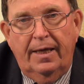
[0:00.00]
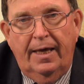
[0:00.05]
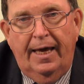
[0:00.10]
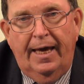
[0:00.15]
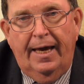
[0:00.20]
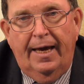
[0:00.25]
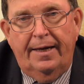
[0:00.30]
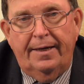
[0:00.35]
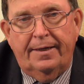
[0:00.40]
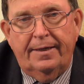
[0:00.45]

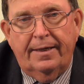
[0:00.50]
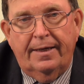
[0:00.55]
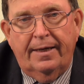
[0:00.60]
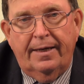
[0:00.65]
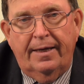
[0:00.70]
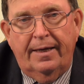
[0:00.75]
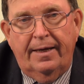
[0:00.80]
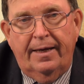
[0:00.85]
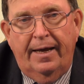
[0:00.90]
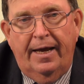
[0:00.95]
And
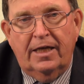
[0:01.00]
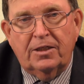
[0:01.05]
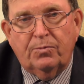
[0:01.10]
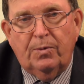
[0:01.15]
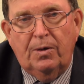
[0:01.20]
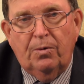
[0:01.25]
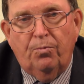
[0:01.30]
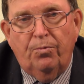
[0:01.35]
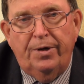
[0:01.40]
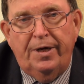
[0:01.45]
as
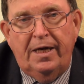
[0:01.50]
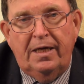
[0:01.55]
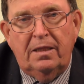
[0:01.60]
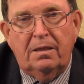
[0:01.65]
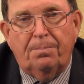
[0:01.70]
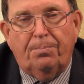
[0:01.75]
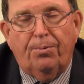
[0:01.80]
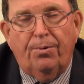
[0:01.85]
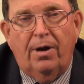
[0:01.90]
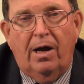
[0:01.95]
we read
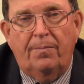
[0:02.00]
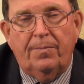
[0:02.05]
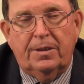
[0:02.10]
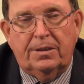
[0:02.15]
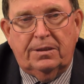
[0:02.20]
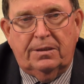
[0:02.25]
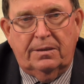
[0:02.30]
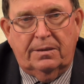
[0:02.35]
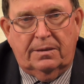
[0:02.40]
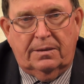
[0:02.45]
the
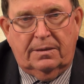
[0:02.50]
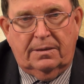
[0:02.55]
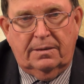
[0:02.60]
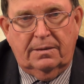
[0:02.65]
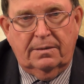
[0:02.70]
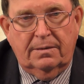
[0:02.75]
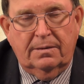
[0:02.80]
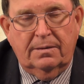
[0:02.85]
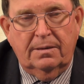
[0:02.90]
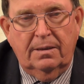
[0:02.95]
promises,
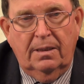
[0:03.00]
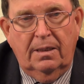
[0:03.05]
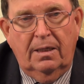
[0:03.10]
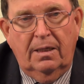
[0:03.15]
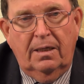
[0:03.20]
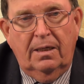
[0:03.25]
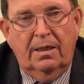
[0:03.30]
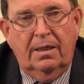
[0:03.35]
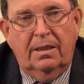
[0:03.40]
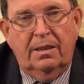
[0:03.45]

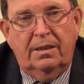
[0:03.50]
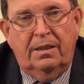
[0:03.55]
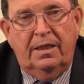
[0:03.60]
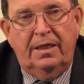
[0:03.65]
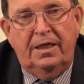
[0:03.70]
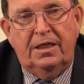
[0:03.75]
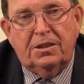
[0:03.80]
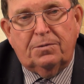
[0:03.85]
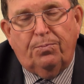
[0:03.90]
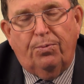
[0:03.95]

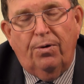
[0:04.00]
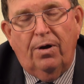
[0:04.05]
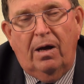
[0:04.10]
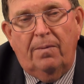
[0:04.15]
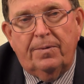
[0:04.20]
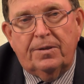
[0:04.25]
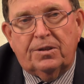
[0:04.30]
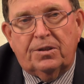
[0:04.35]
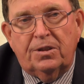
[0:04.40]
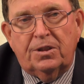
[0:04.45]
these
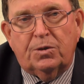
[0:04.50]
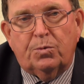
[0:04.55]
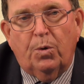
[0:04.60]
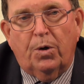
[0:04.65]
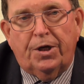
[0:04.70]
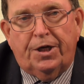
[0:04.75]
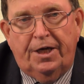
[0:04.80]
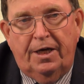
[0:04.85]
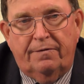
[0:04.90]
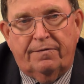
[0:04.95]
promises were
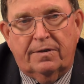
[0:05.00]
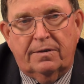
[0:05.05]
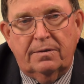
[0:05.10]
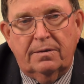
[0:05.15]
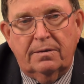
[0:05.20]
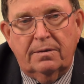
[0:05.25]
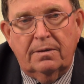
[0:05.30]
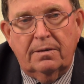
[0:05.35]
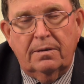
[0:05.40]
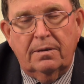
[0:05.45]

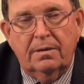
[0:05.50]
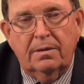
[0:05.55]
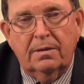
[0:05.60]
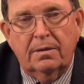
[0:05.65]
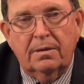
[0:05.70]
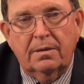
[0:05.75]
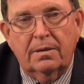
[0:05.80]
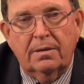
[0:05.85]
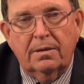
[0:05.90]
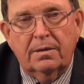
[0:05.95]
given
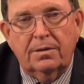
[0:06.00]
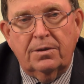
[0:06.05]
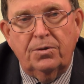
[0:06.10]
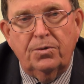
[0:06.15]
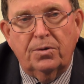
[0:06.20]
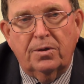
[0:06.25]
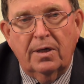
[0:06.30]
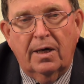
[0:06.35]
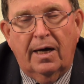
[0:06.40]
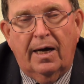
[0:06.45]
to
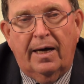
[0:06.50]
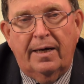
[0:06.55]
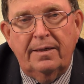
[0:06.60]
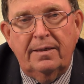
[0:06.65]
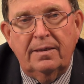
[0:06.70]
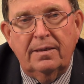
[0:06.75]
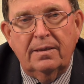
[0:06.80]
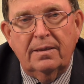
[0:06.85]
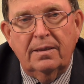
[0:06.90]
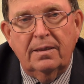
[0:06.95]

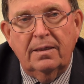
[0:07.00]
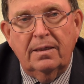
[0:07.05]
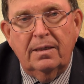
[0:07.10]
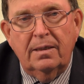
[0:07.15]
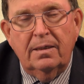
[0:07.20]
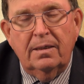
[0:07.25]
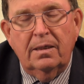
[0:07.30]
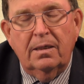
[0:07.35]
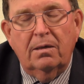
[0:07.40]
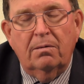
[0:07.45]
God.
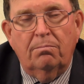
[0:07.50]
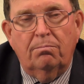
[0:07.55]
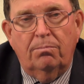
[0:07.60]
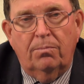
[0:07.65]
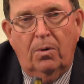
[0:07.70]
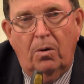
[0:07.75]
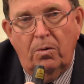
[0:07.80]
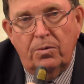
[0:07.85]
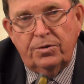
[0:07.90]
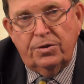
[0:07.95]

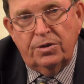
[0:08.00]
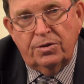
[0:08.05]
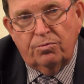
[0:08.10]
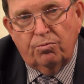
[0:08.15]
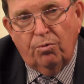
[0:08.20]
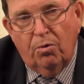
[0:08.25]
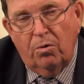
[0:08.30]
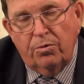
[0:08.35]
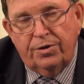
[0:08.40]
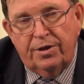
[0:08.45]
Moses
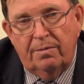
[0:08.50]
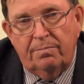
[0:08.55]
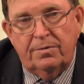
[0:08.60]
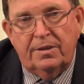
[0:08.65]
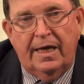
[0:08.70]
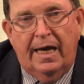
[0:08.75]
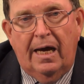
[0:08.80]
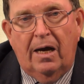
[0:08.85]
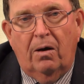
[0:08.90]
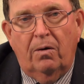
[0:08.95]
wrote them
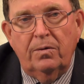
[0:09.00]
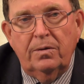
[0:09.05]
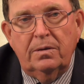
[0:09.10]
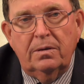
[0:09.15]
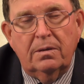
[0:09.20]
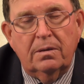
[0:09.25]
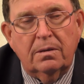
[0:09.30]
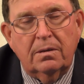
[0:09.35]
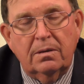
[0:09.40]
down,